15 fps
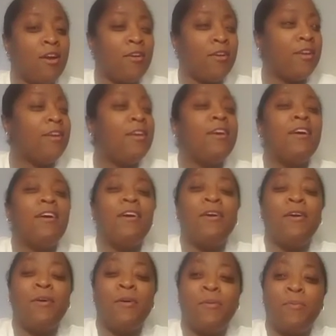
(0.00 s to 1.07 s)
Sorry.
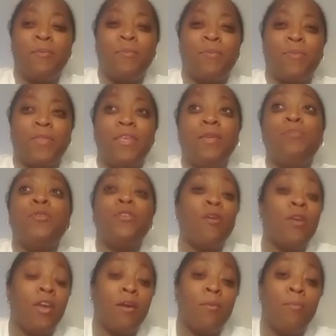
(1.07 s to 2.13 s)
So
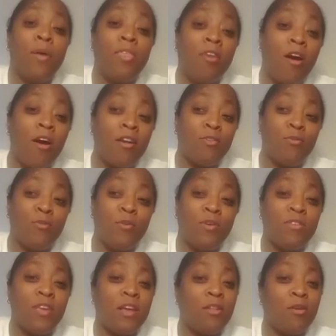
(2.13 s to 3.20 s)
yeah, month of August we're
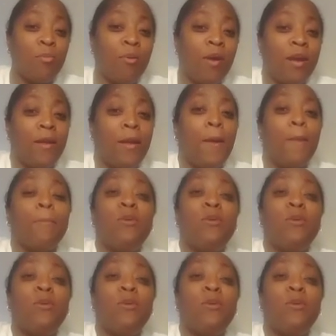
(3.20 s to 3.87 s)
gonna take a little break,